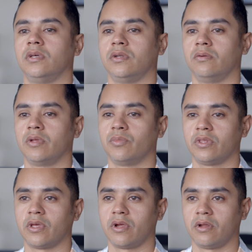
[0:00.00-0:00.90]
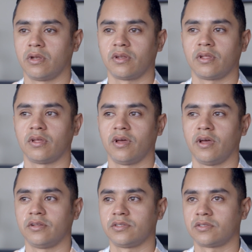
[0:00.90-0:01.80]
and rape me there. And
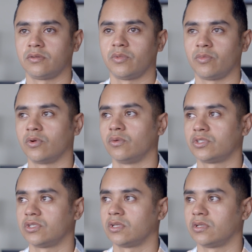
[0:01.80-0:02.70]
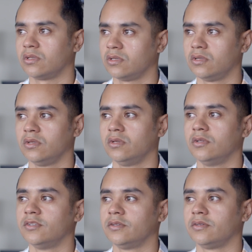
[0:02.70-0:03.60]
I just remember wishing
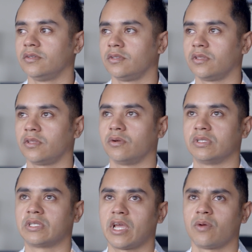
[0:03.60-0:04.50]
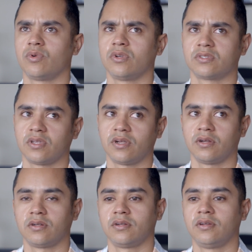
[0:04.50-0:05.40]
that there was cameras
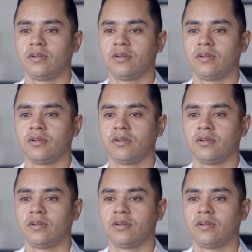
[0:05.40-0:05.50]
there.